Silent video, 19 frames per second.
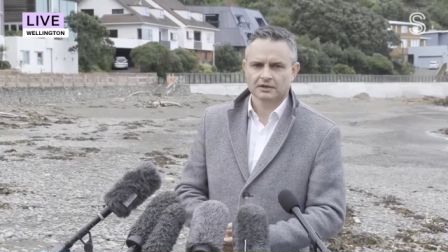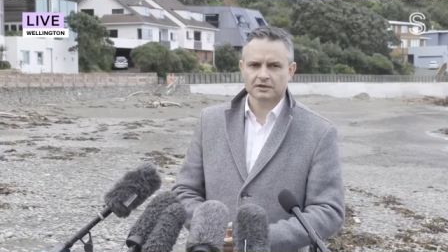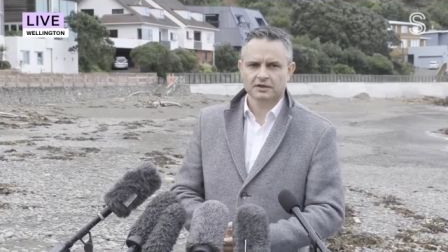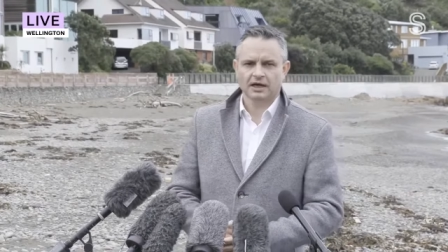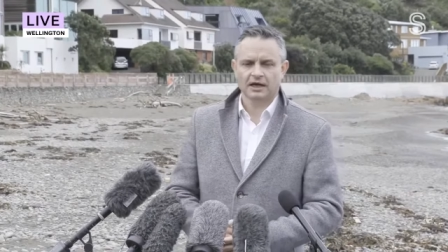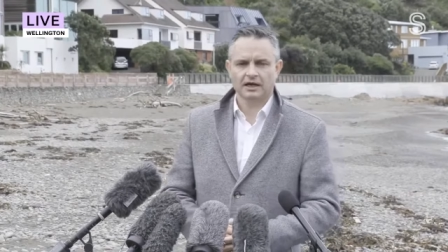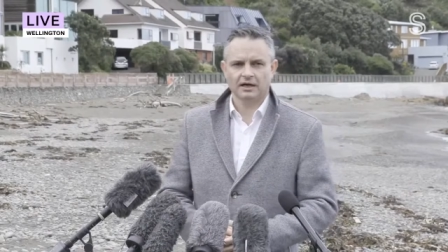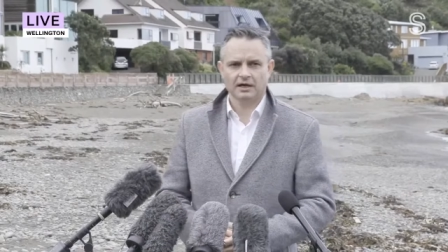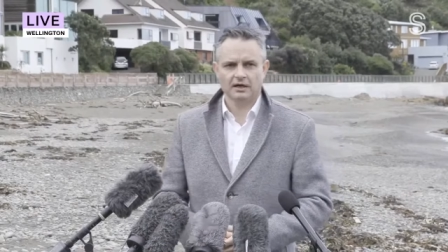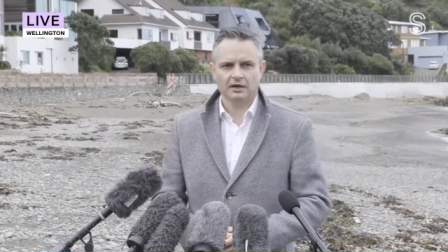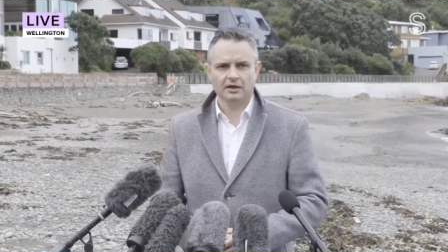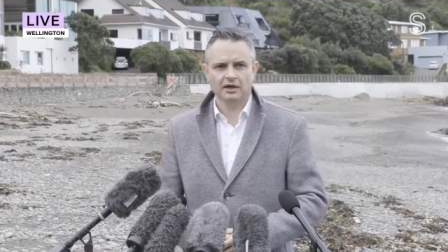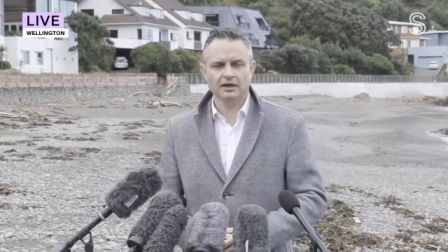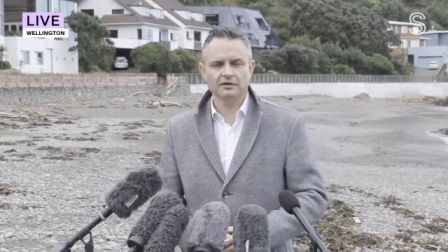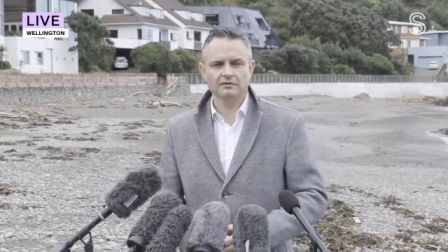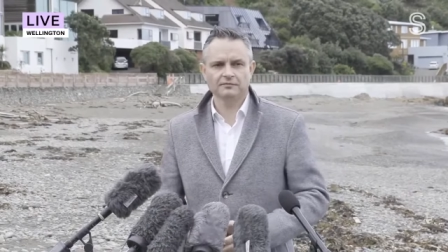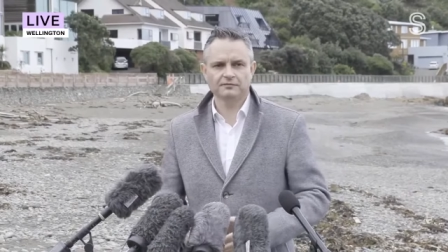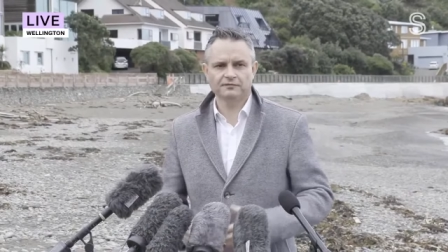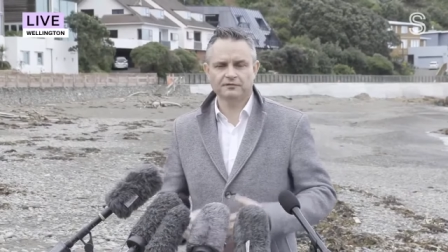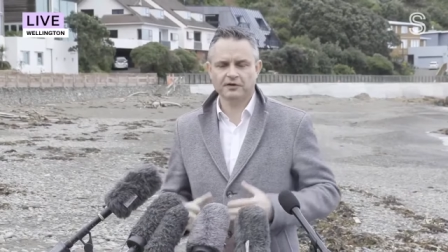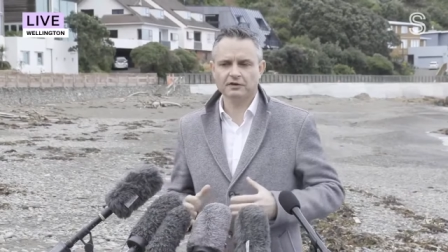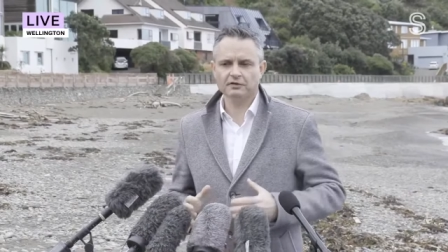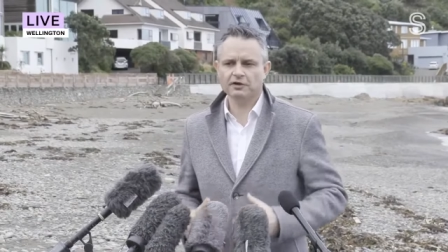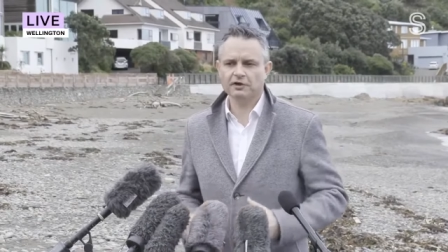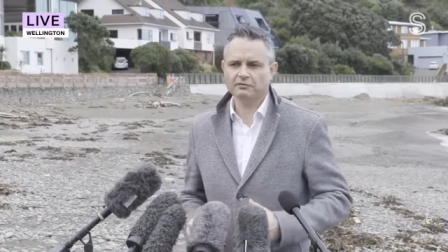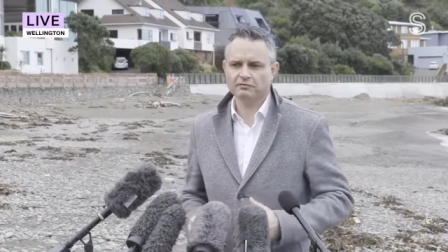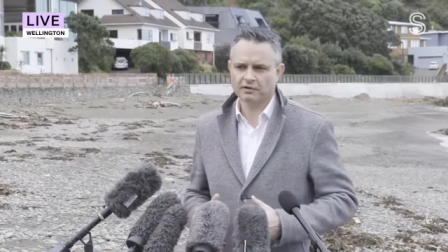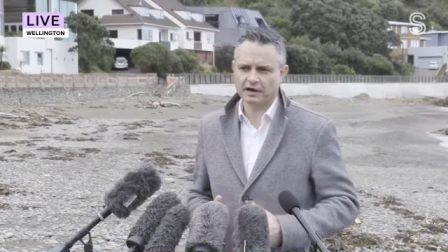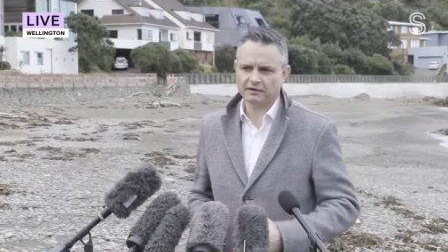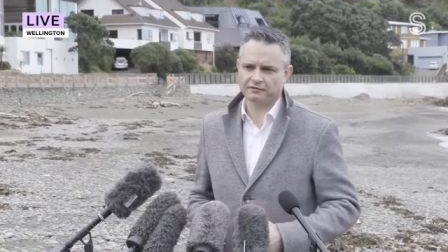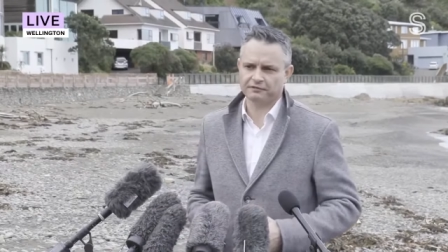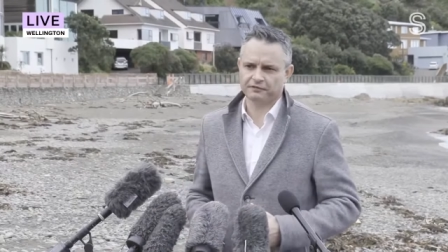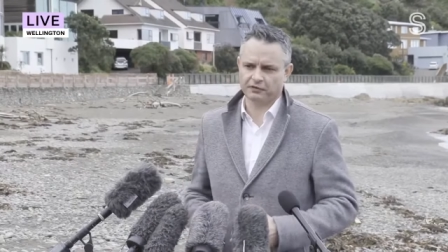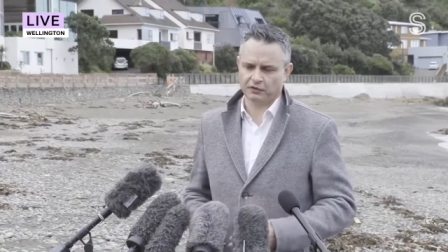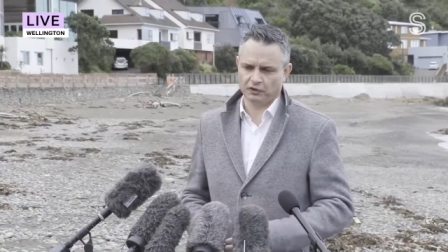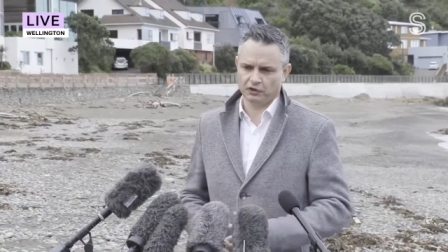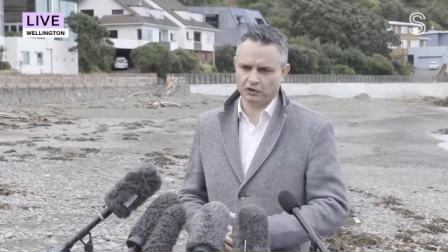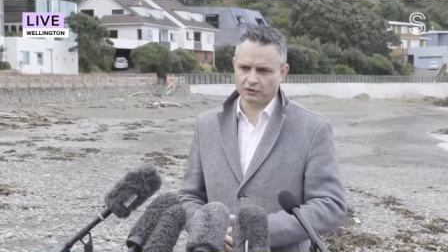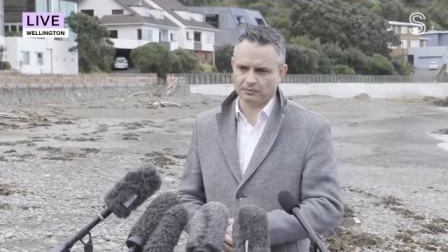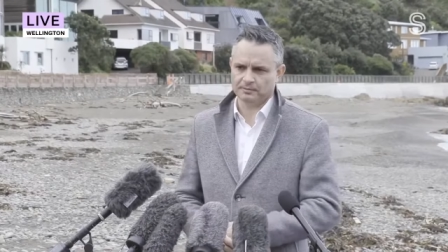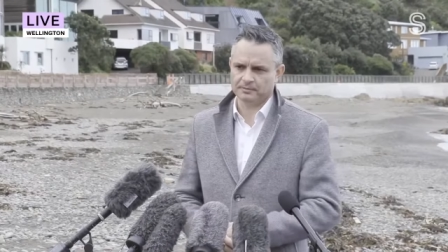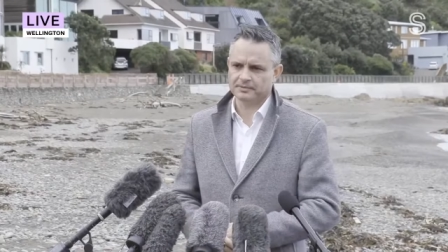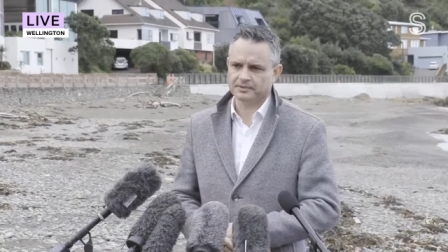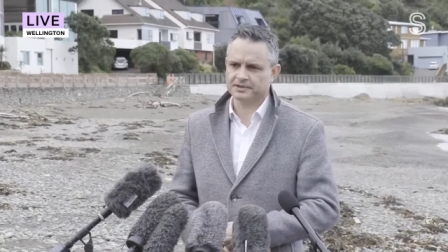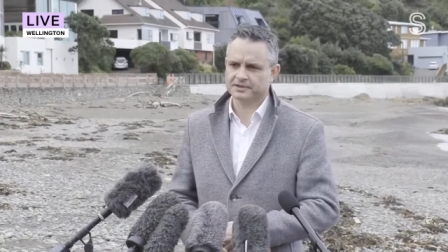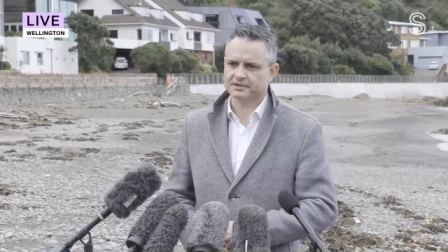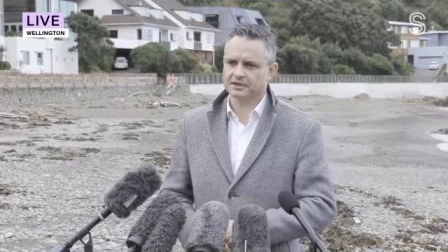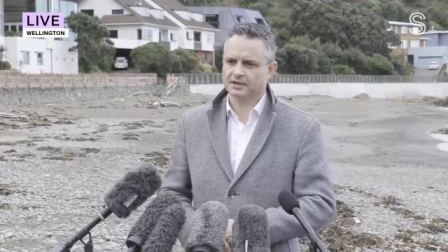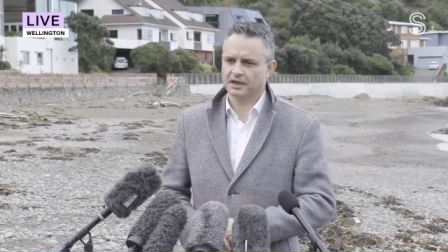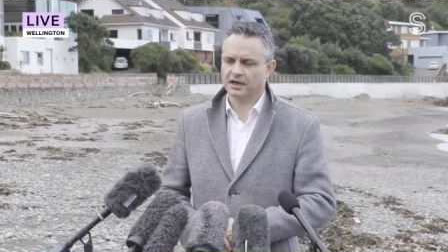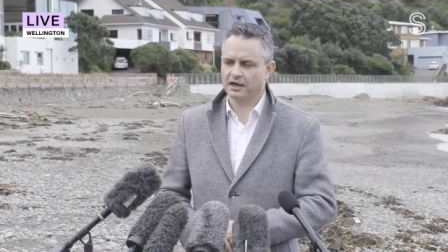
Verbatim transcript: Uh, in very rough terms,